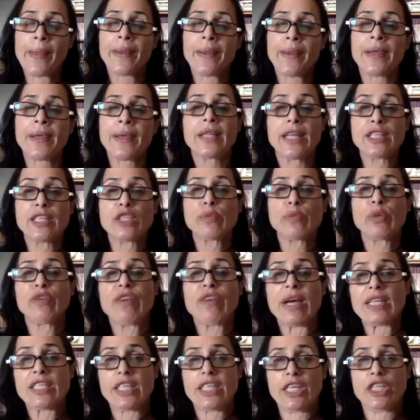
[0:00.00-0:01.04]
Let's move
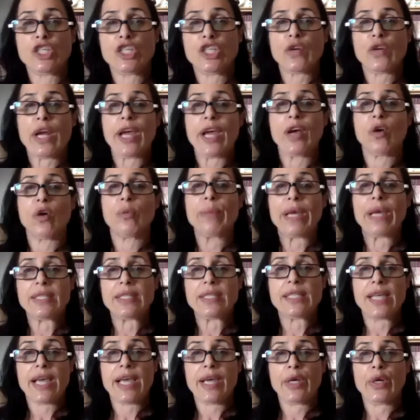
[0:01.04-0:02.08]
on to Yisrael
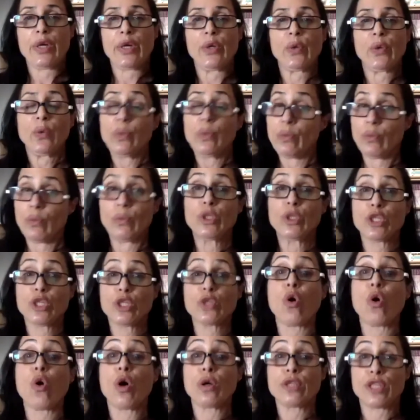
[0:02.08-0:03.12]
Beitenu, which is
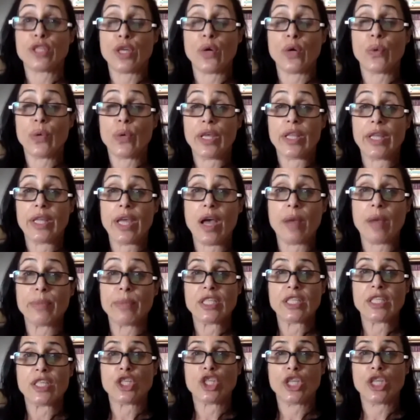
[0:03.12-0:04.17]
also in the
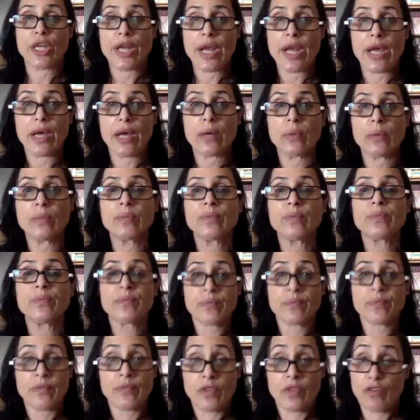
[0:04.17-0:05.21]
opposition now
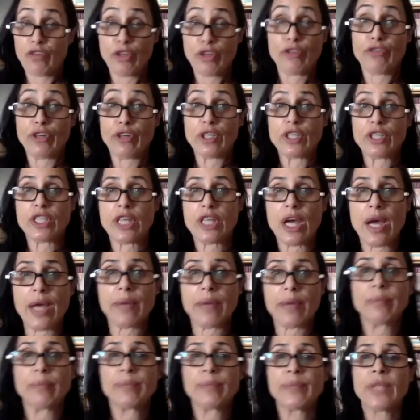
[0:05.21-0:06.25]
for the first
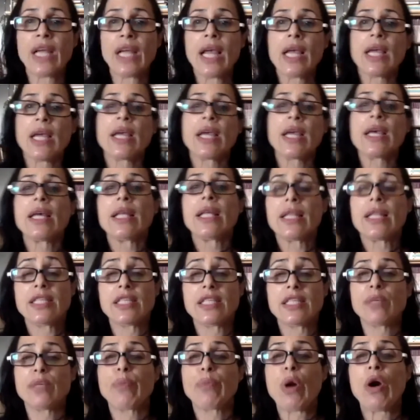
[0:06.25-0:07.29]
time. This
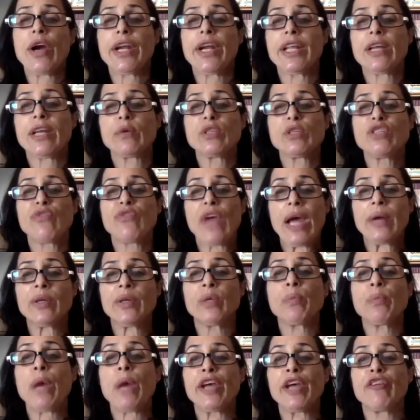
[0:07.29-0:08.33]
is a party that was
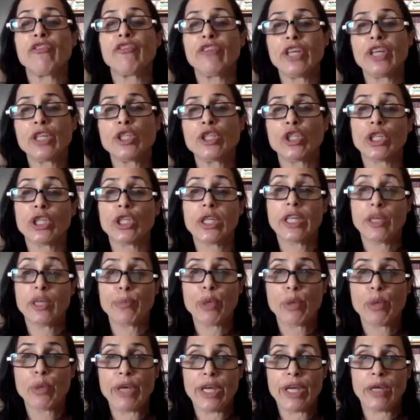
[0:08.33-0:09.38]
founded by Avigdor
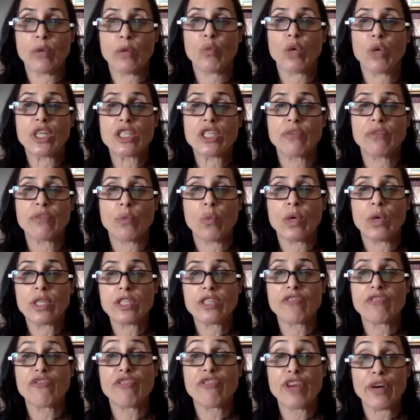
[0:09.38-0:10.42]
Lieberman,
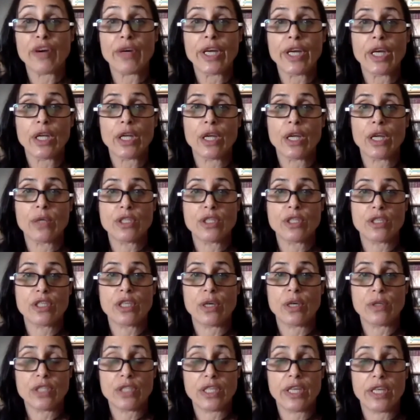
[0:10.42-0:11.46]
once a very close
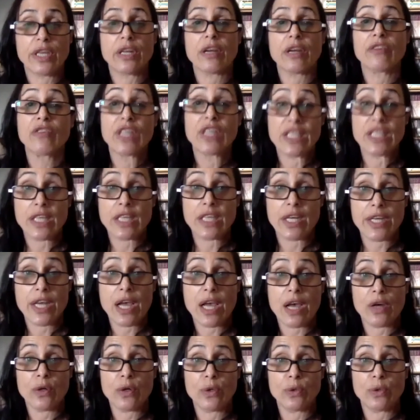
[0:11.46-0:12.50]
associate of
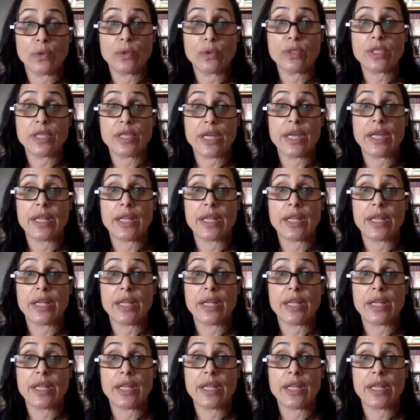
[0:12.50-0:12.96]
Netanyahu's.